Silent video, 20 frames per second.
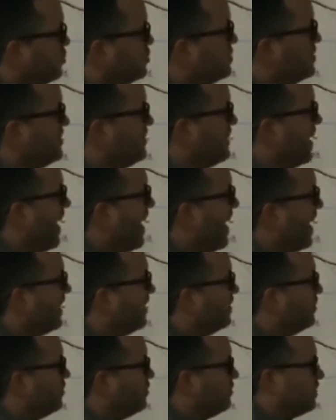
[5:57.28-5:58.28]
to the
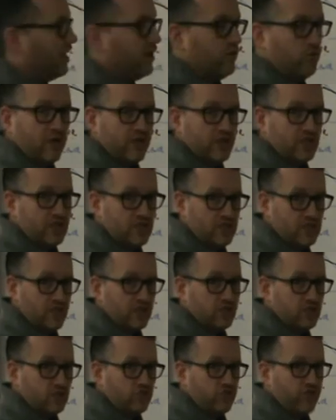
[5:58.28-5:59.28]
angle at which the
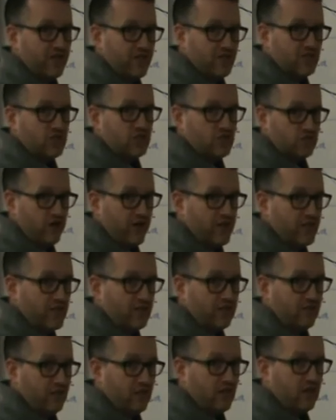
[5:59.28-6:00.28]
sun's rays
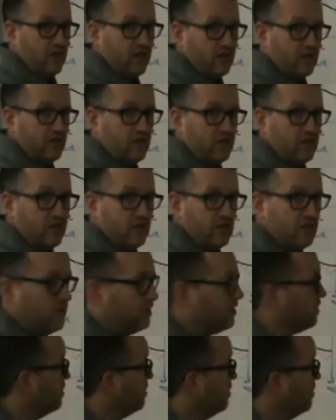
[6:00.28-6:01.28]
strike the Earth,
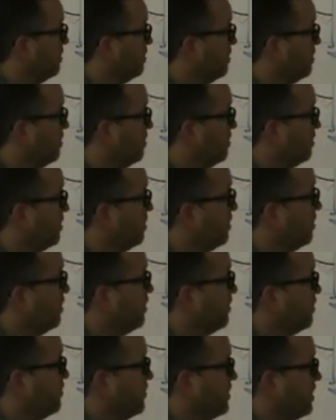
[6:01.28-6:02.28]

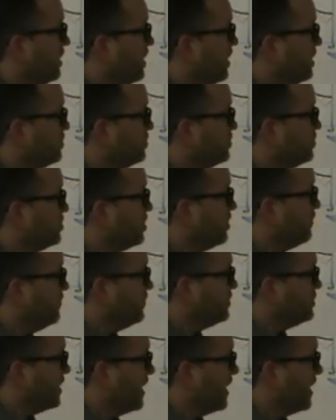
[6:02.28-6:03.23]
the surface